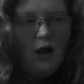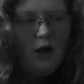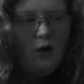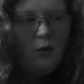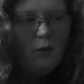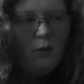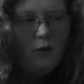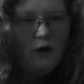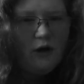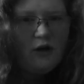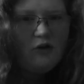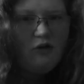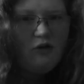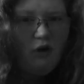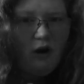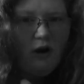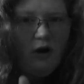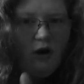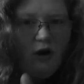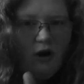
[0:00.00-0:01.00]
we're going to
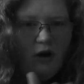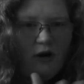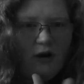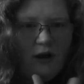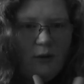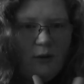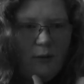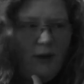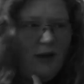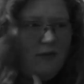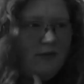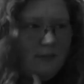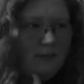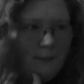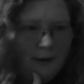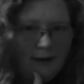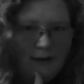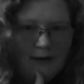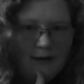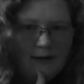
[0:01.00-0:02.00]
try hard, and we have some
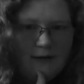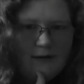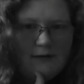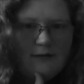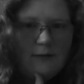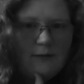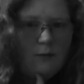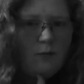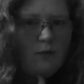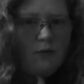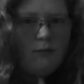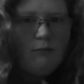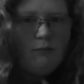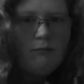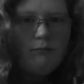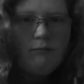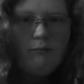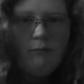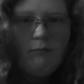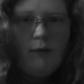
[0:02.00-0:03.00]
ideas, and we
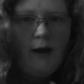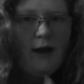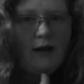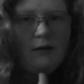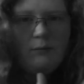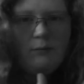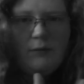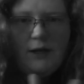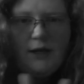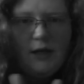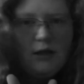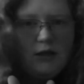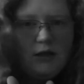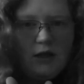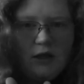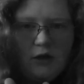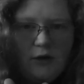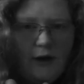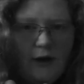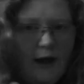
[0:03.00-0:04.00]
had a meeting the
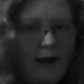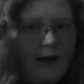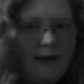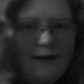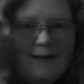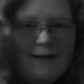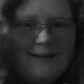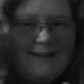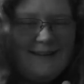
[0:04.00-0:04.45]
other day,